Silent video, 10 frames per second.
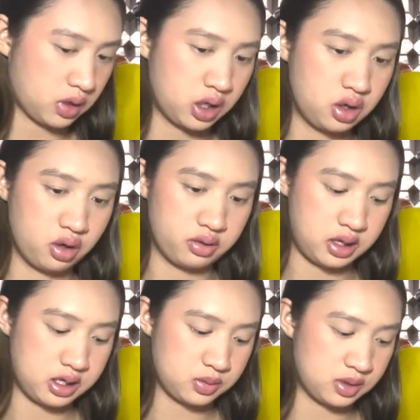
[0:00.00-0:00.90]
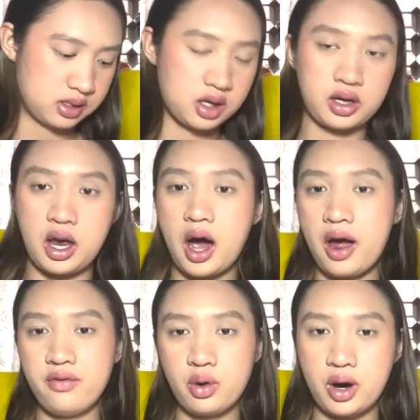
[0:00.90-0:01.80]
Not these ones. Okay, I
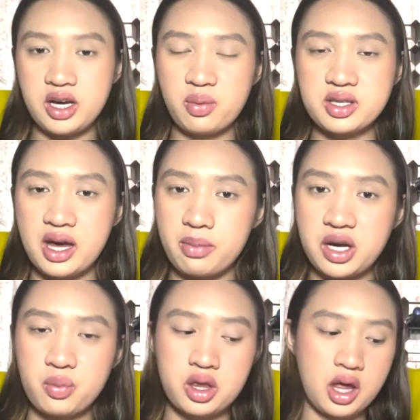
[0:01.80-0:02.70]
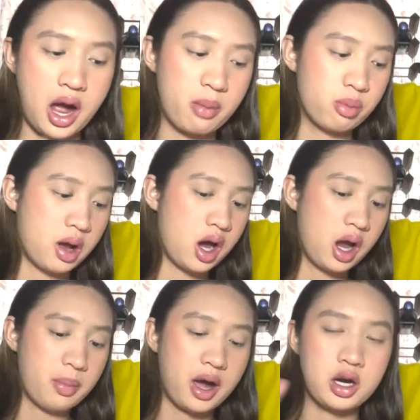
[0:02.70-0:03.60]
have no idea what's happening with the app on my
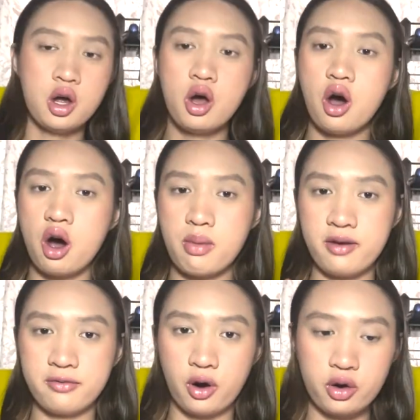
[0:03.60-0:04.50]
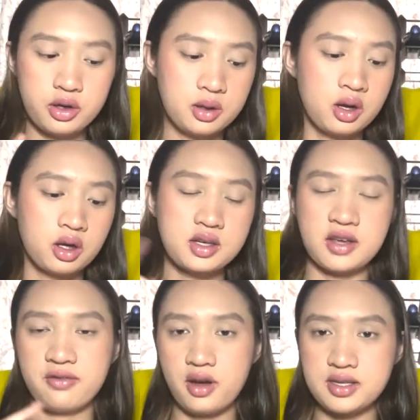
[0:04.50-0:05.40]
iPad on my phone, because I
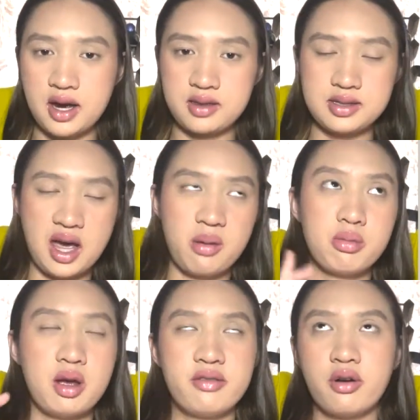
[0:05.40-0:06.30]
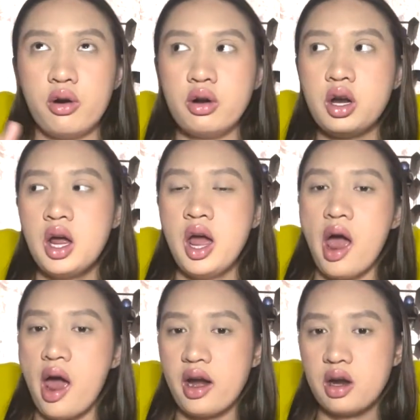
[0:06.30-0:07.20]
first had this app on my phone
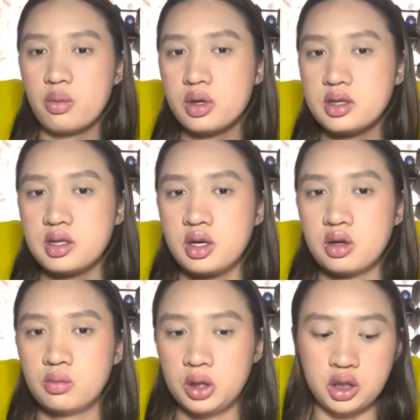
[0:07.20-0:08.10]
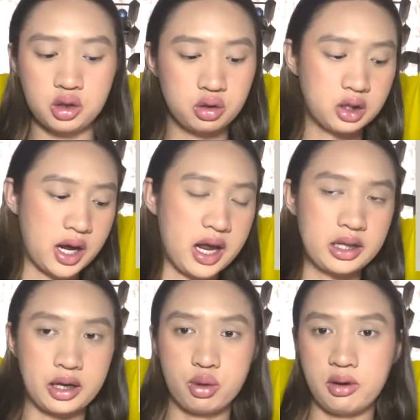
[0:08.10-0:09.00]
and it was really good. I had
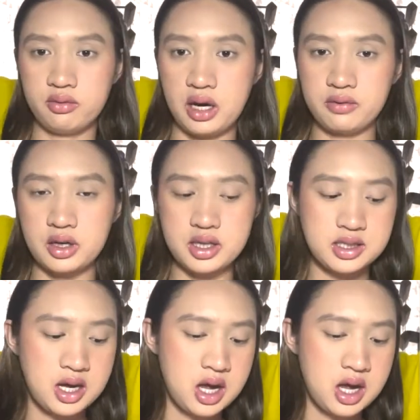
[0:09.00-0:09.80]
like all my favorites.